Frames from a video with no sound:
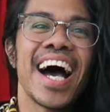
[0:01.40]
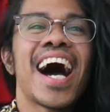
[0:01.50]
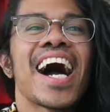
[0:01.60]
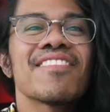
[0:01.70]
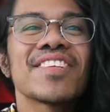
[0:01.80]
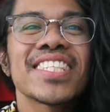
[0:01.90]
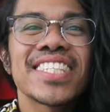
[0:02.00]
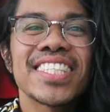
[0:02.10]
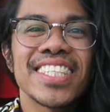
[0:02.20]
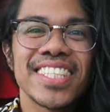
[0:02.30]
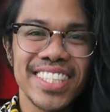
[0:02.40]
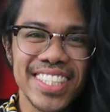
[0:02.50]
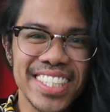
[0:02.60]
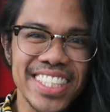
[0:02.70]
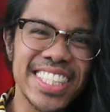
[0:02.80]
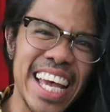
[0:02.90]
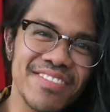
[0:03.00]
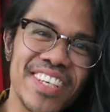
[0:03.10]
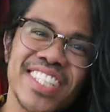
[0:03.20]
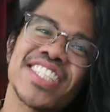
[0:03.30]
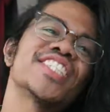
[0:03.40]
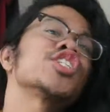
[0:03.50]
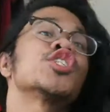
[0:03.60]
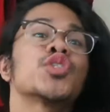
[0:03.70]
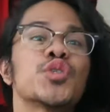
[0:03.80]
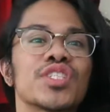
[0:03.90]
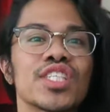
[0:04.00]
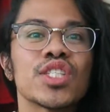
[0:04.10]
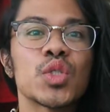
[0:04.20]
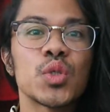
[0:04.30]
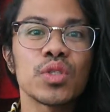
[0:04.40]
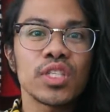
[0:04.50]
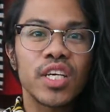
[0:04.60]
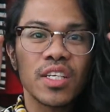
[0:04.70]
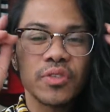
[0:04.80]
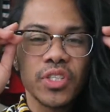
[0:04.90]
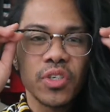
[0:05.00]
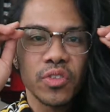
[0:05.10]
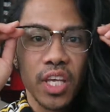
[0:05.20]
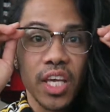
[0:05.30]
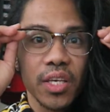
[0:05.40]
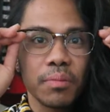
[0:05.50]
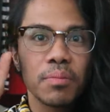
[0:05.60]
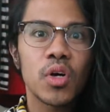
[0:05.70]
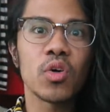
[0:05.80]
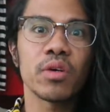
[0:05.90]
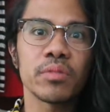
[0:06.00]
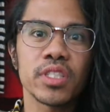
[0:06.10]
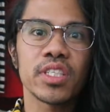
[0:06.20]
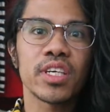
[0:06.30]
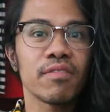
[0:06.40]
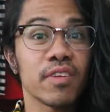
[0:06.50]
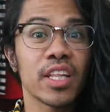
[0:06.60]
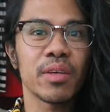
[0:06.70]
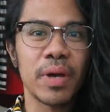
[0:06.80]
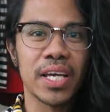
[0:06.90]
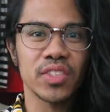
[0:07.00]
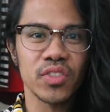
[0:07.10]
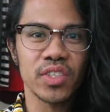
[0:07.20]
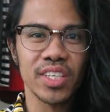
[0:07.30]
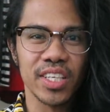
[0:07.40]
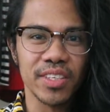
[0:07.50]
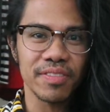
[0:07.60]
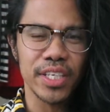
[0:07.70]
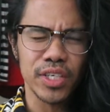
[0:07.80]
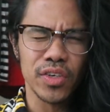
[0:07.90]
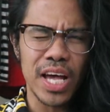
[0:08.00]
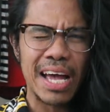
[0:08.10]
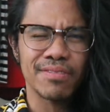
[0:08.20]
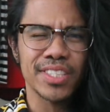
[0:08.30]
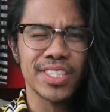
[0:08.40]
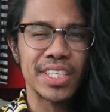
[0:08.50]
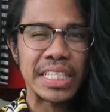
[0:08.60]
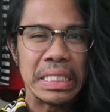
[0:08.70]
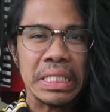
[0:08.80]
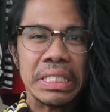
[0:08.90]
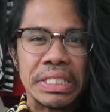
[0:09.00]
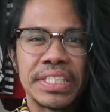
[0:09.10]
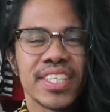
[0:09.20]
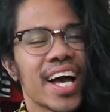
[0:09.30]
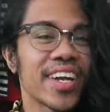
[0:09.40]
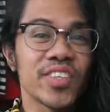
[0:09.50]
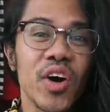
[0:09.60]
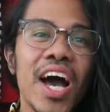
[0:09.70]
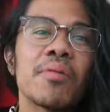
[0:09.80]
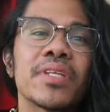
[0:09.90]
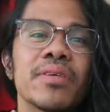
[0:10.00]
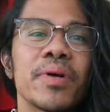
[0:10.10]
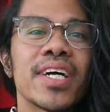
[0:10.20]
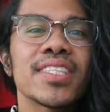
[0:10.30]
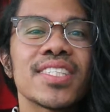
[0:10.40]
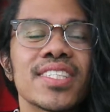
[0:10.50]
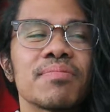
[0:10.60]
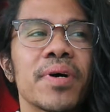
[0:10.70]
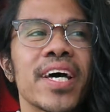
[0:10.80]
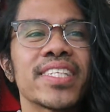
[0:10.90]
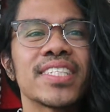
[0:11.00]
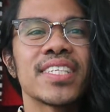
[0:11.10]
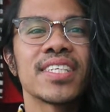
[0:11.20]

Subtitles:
Hi Felicities, this is Jan Victor and you're tuned into the channel with no name. OMG, I'm finally back doing another video after I don't know how many months, but